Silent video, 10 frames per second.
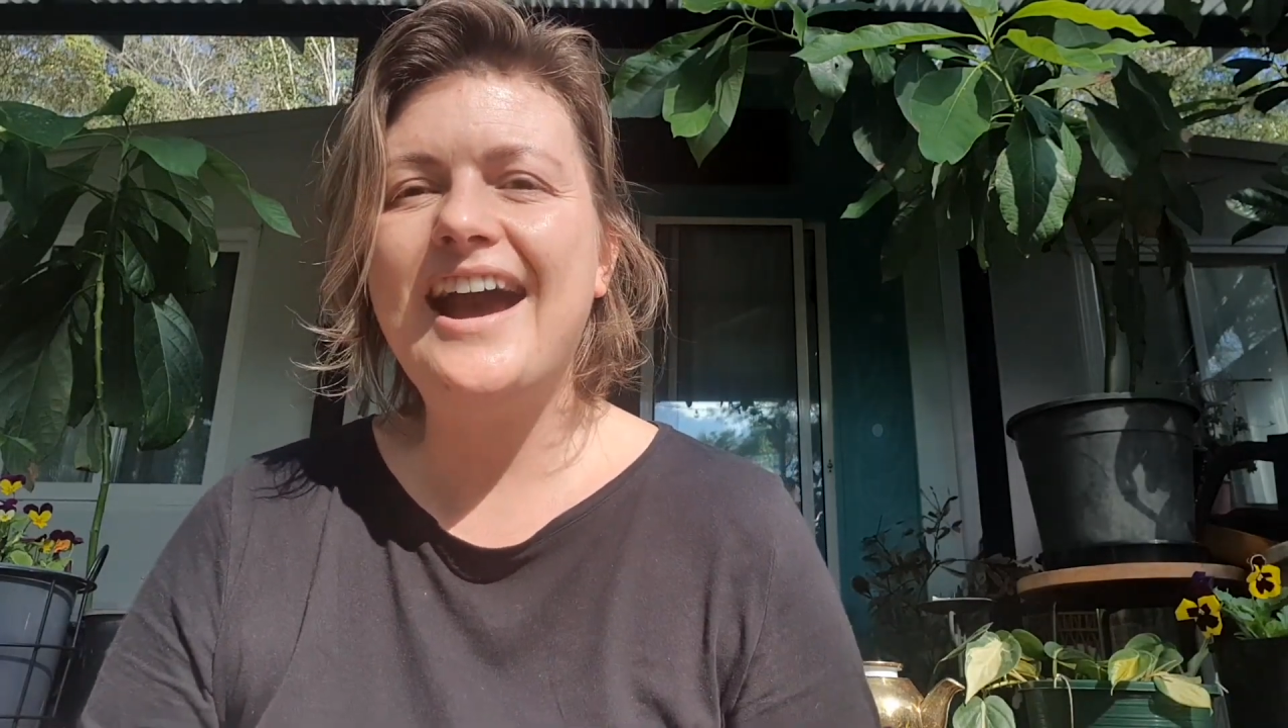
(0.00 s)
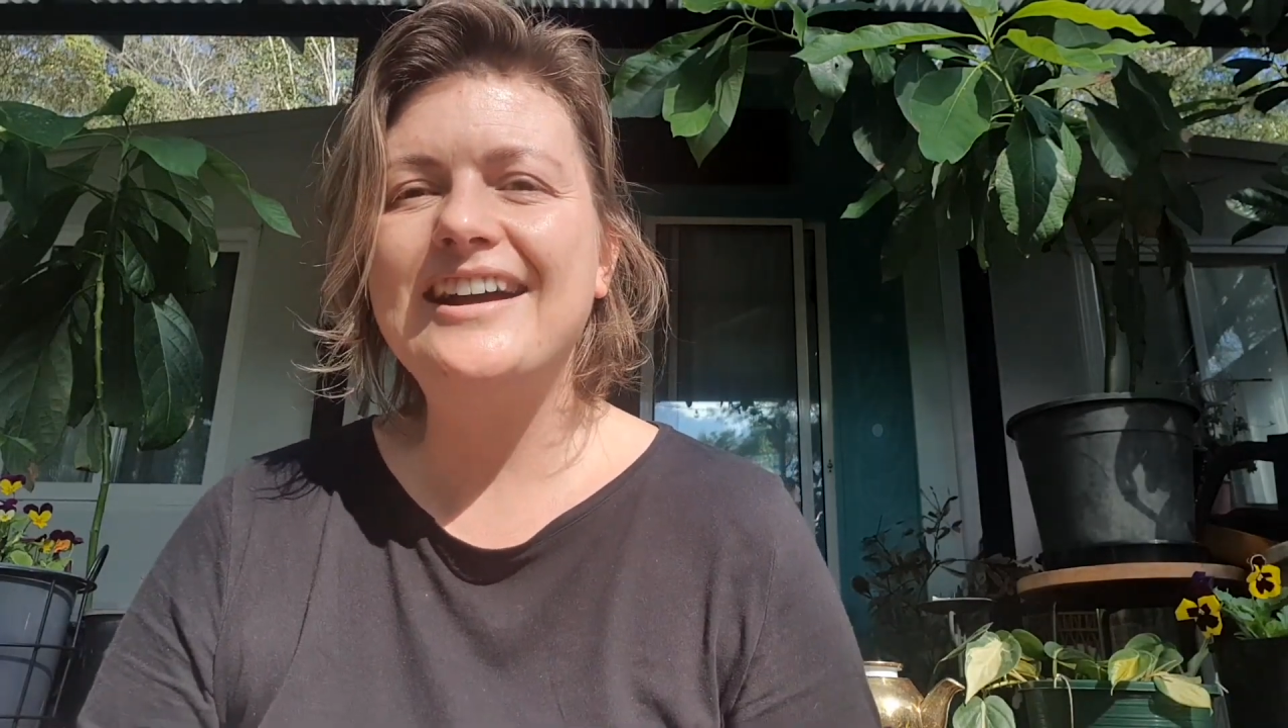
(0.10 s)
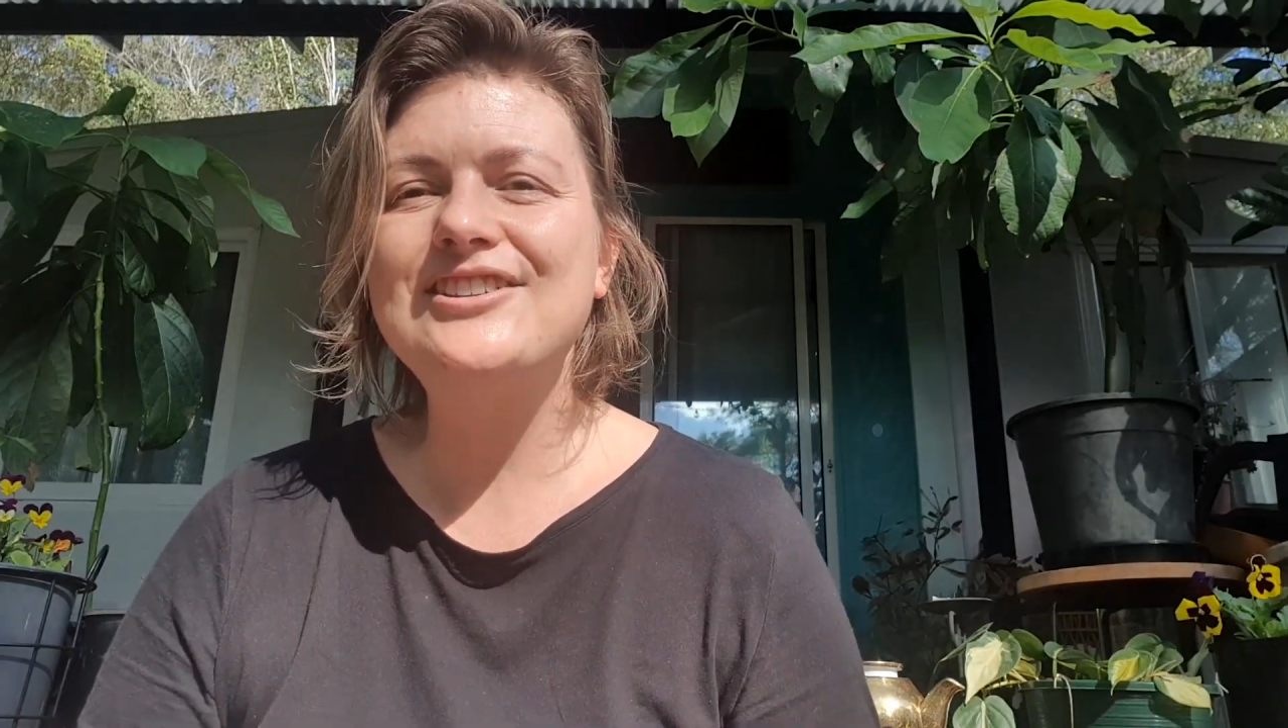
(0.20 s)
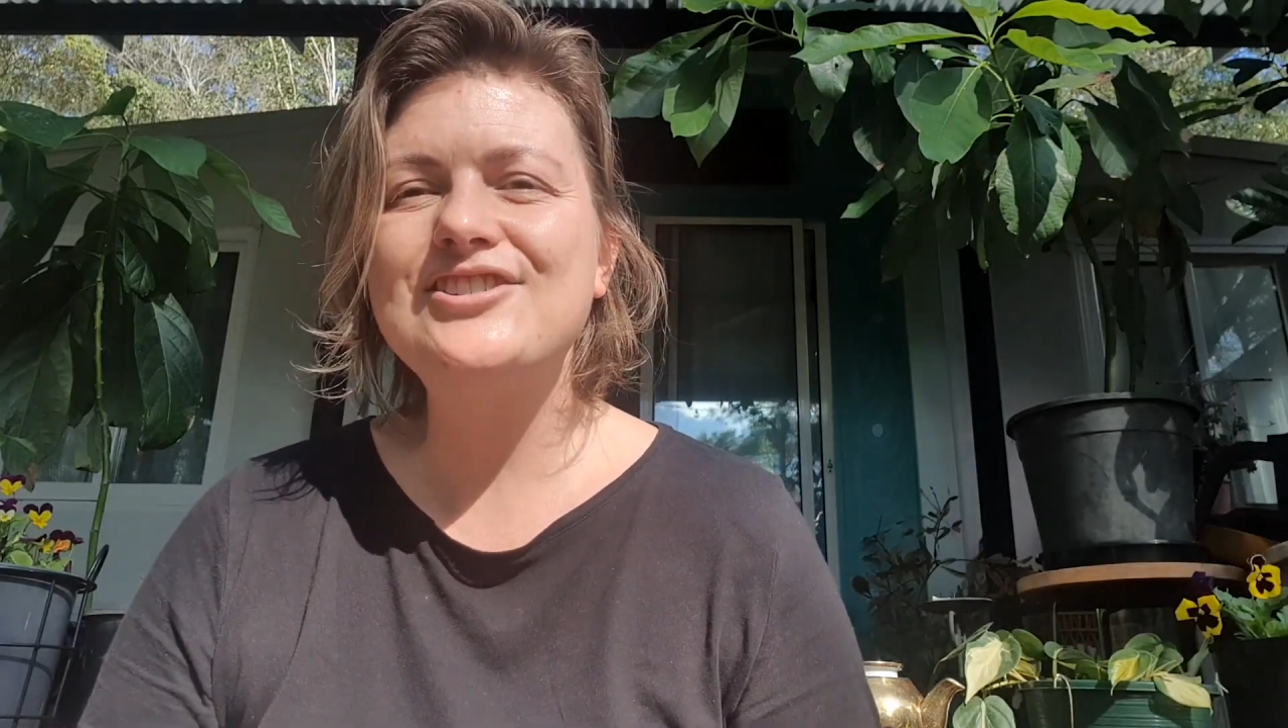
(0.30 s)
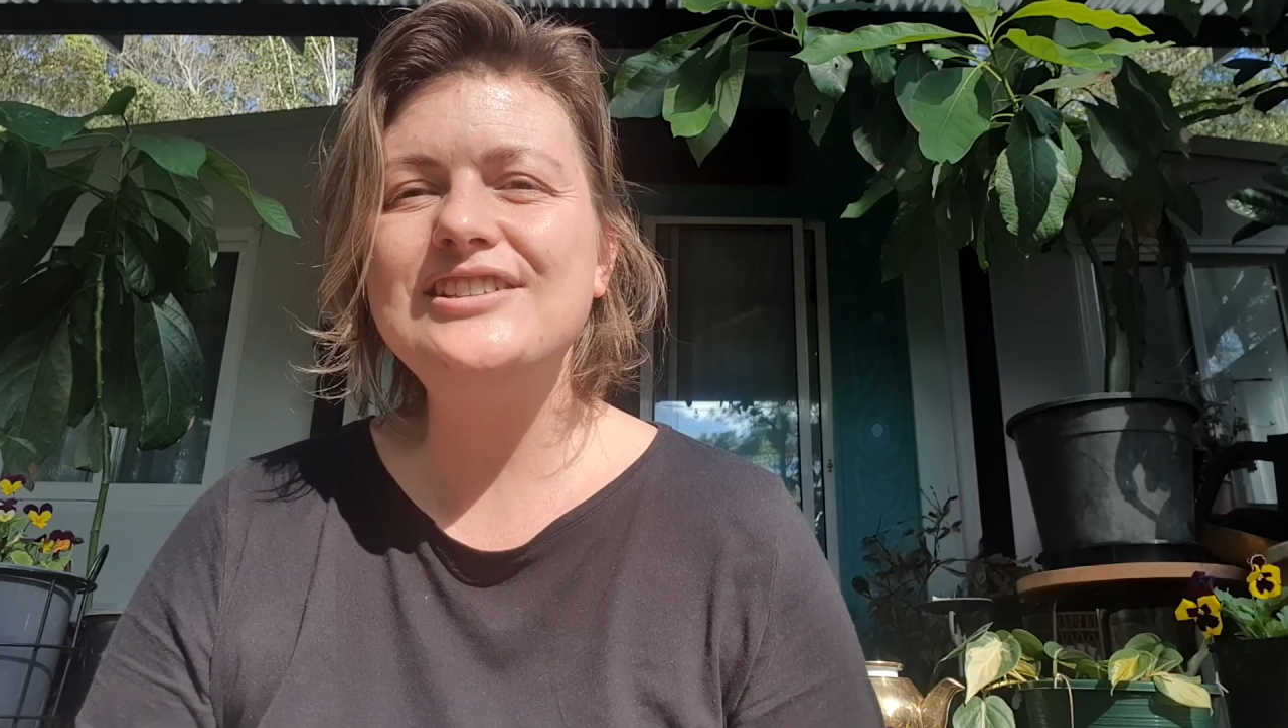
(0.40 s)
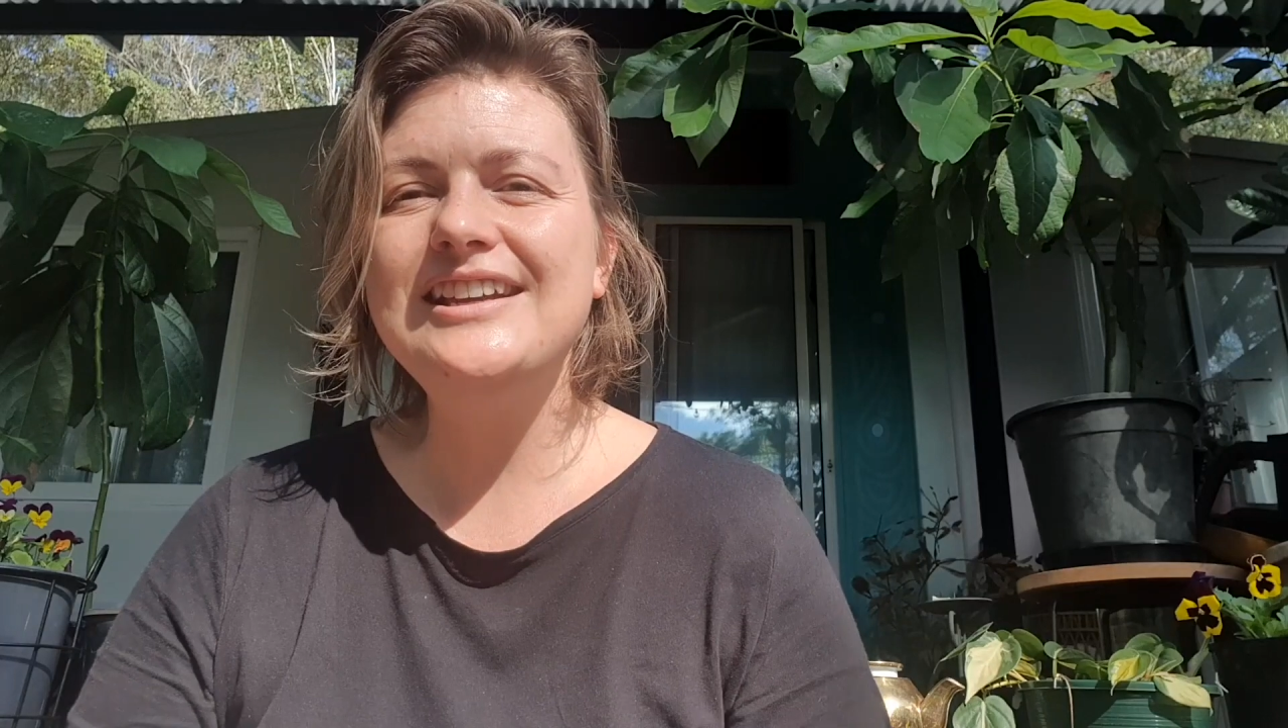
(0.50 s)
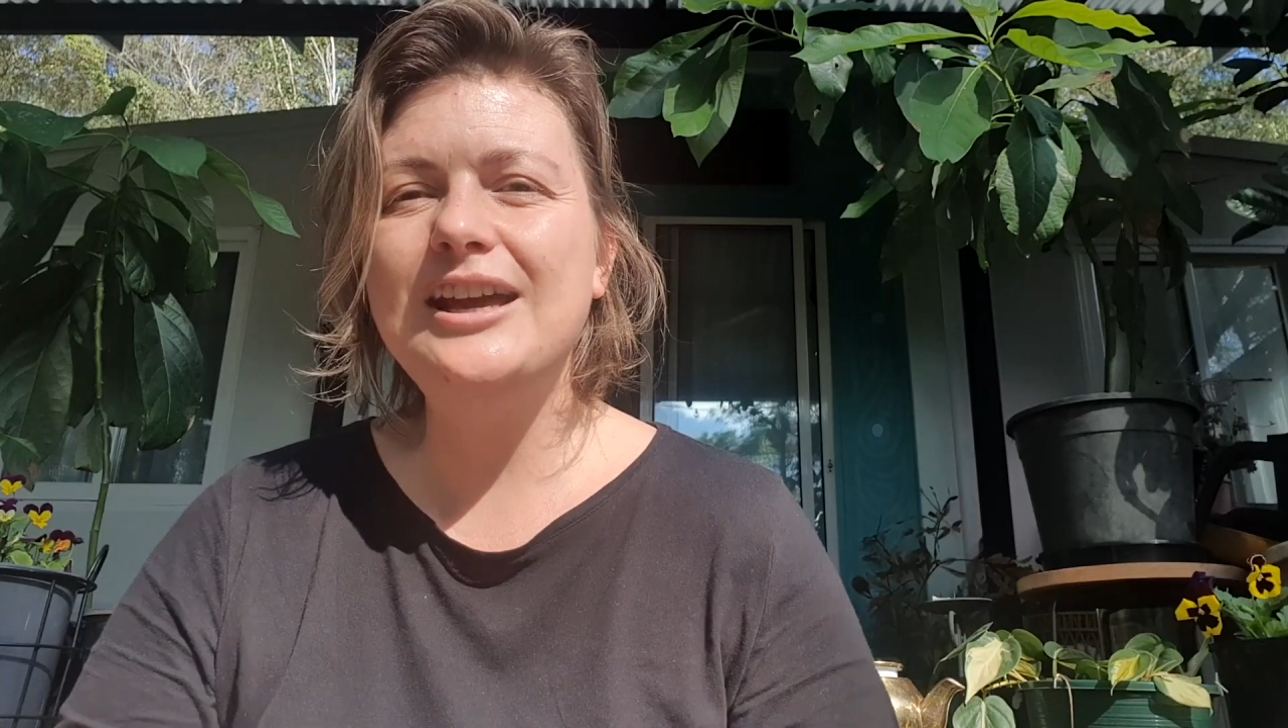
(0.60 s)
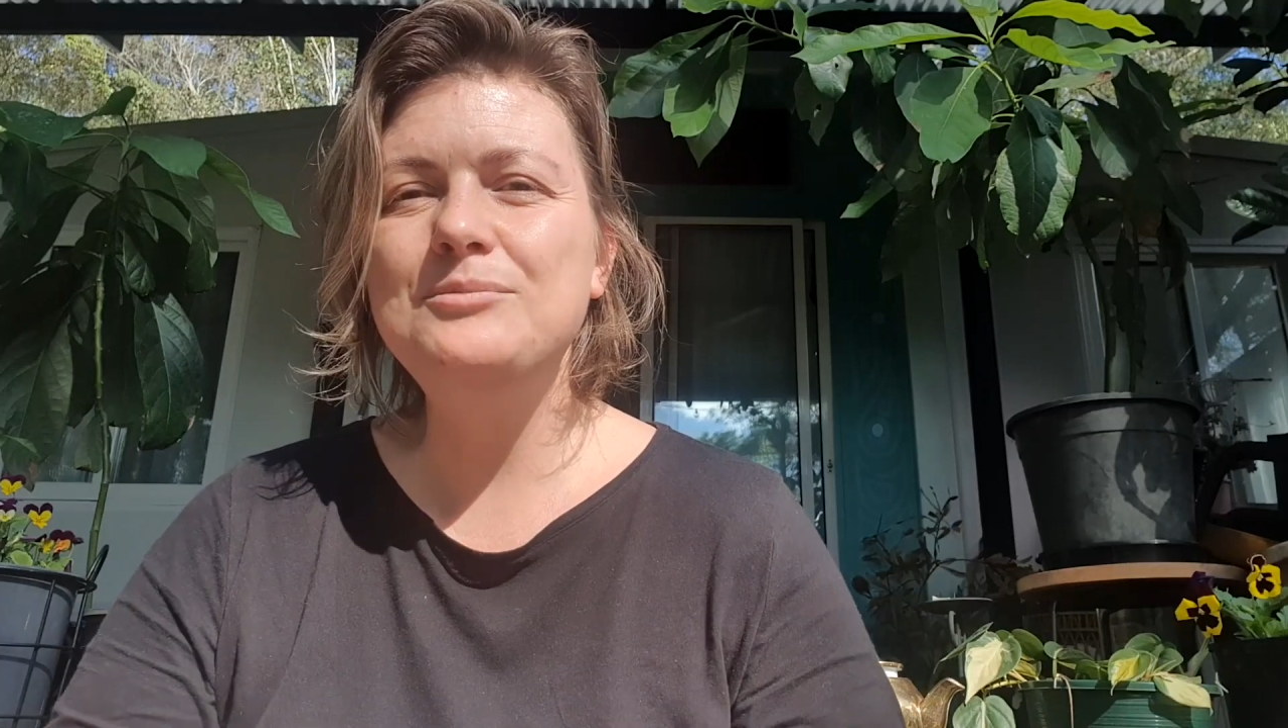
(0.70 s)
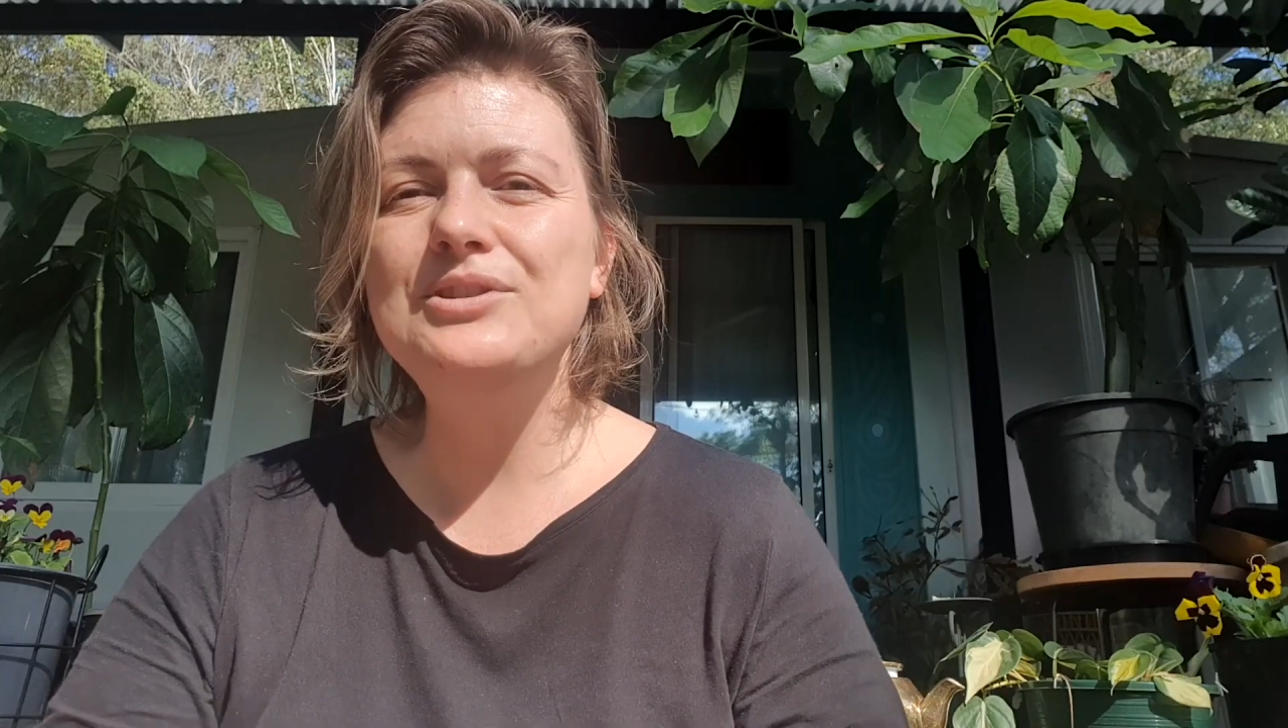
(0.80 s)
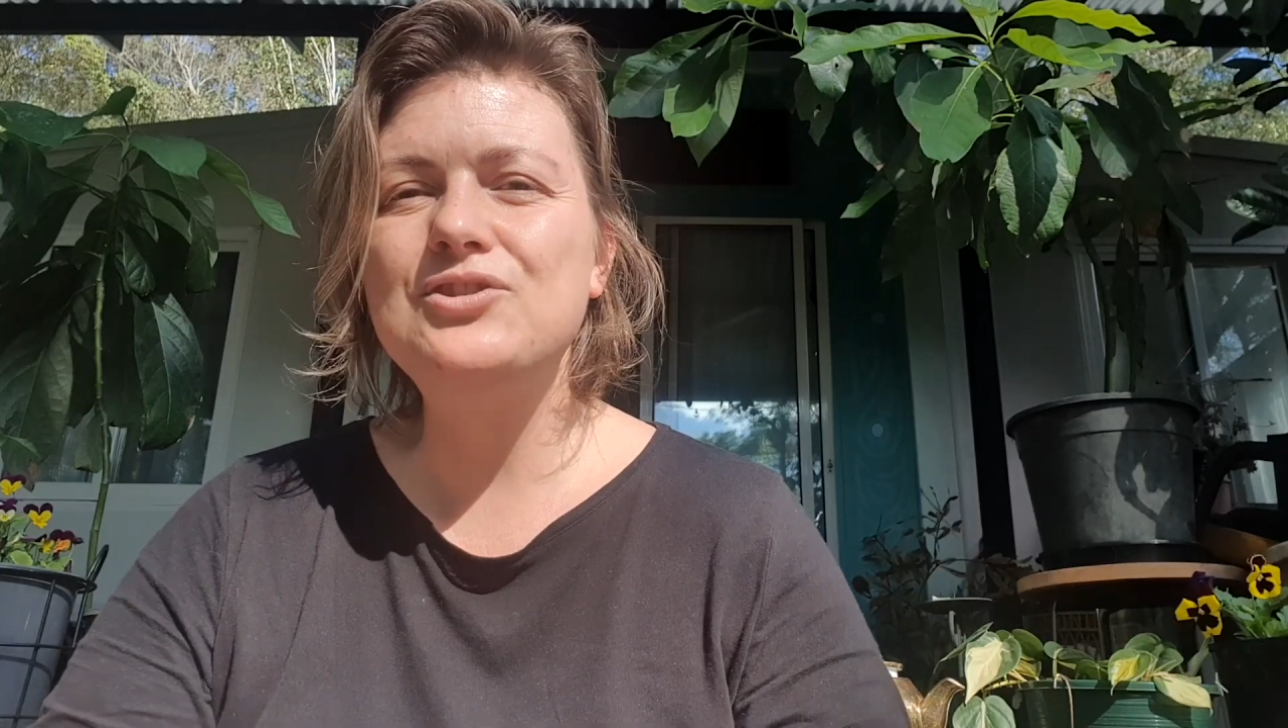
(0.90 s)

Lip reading: actually had been